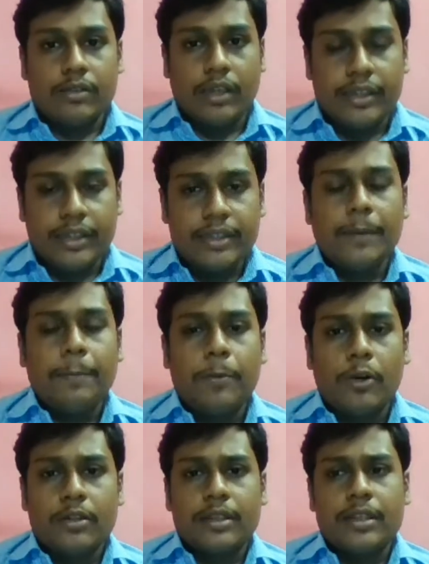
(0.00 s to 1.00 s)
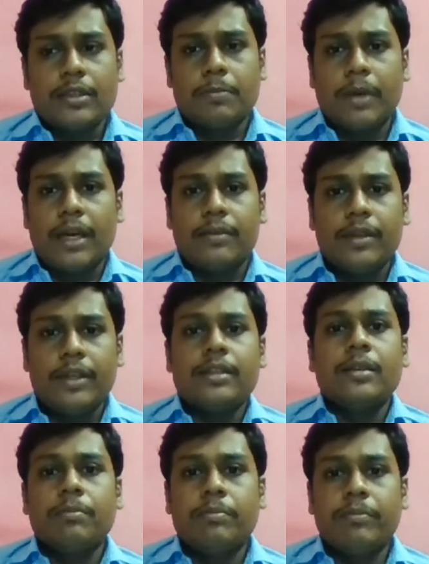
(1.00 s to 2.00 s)
it is a process by which
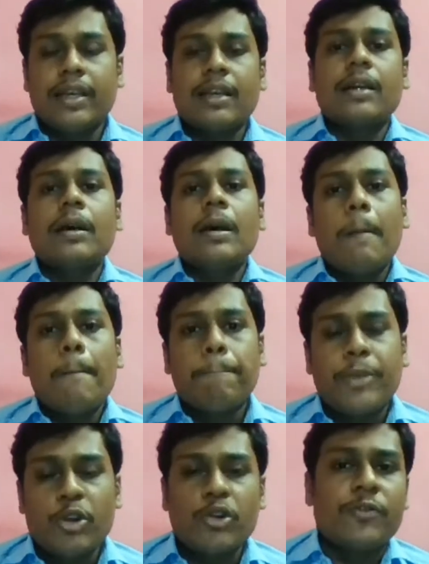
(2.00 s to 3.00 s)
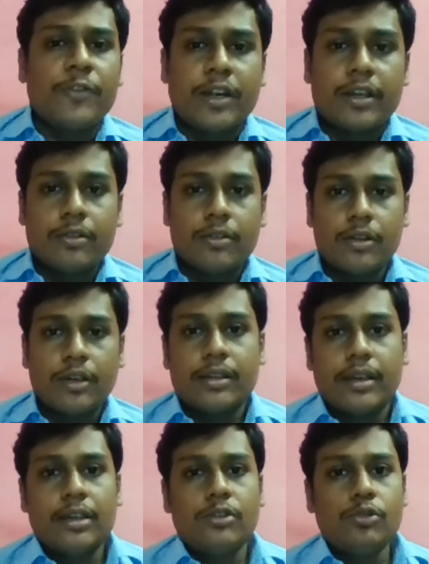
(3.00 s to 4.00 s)
milk purified. Okay,
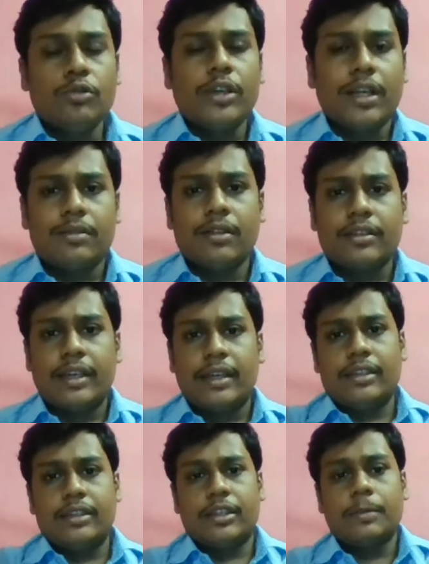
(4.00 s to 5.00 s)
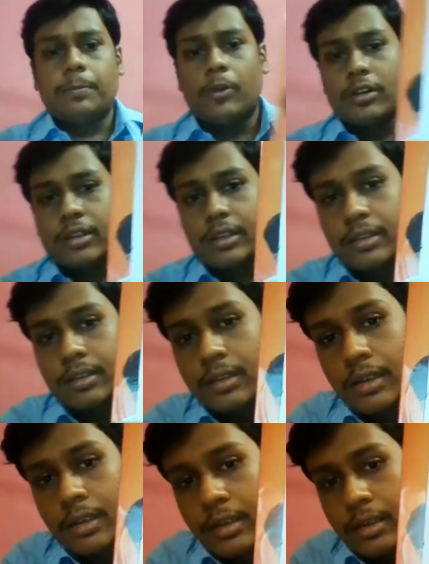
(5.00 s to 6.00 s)
there are two types of sterilization process:
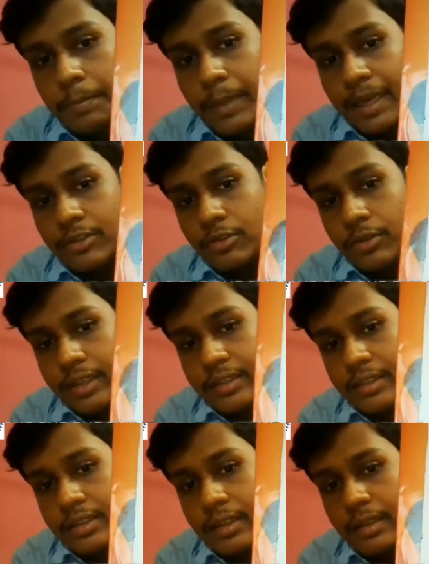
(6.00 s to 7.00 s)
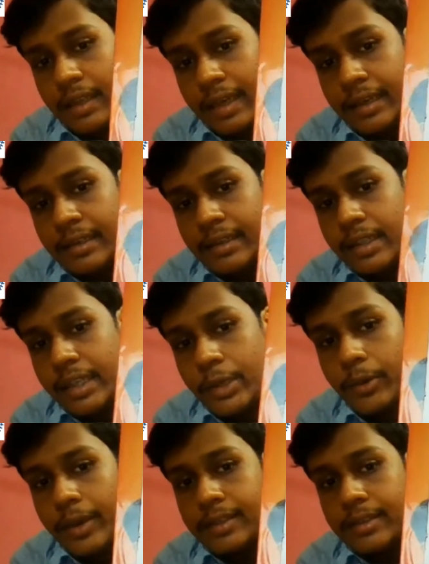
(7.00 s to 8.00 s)
pasteurization and
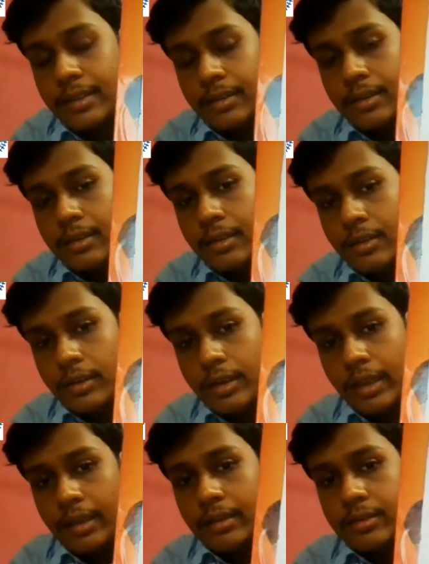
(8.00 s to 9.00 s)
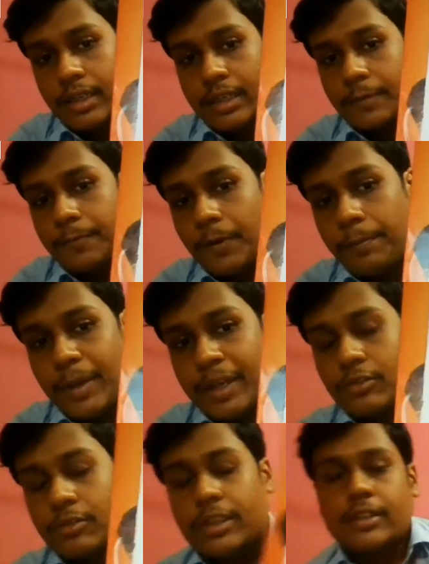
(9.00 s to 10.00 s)
UHT. Okay, started from
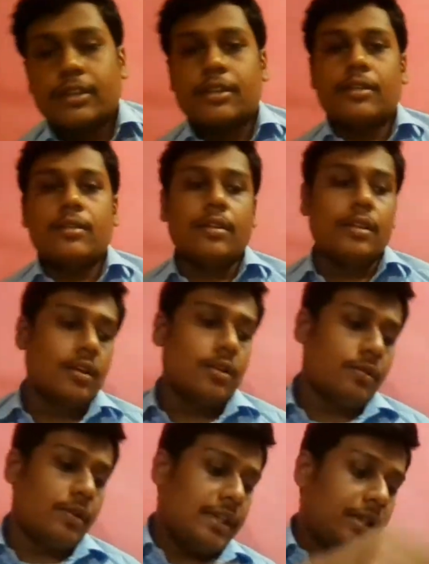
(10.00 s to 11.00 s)
pasteurization. What